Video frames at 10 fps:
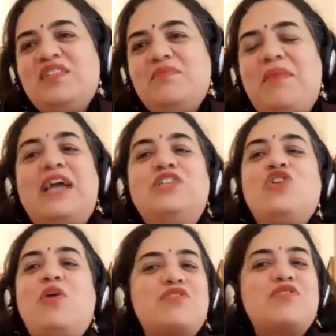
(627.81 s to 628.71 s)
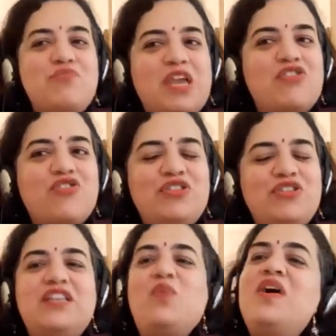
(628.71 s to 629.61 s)
my job is to make sure that
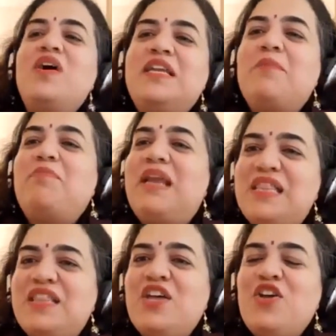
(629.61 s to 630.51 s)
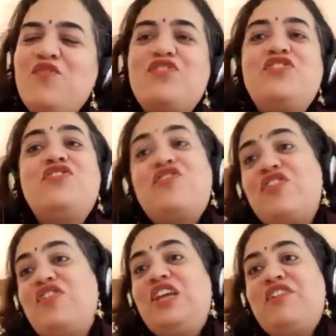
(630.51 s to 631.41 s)
they work in a place which is
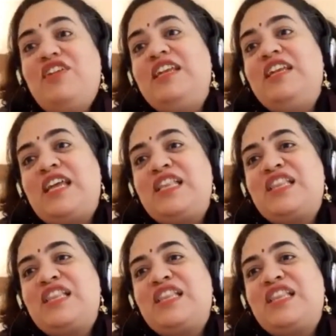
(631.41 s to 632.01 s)
really, really nice.